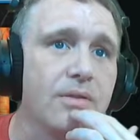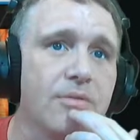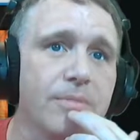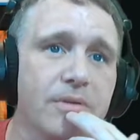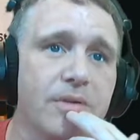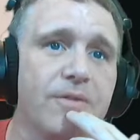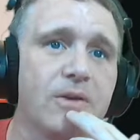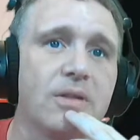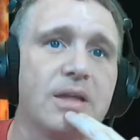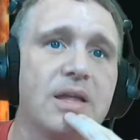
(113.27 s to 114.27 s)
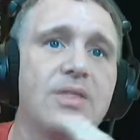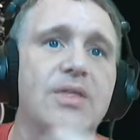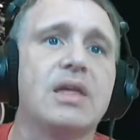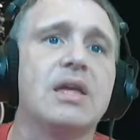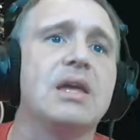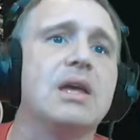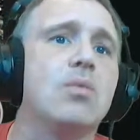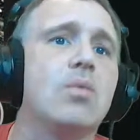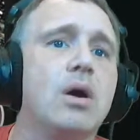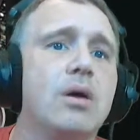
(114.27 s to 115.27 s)
specifically the
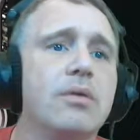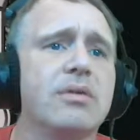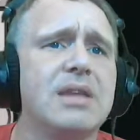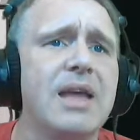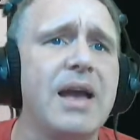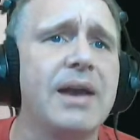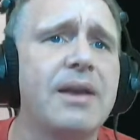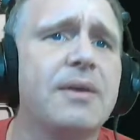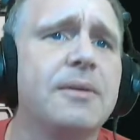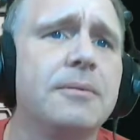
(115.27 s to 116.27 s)
Walls deck.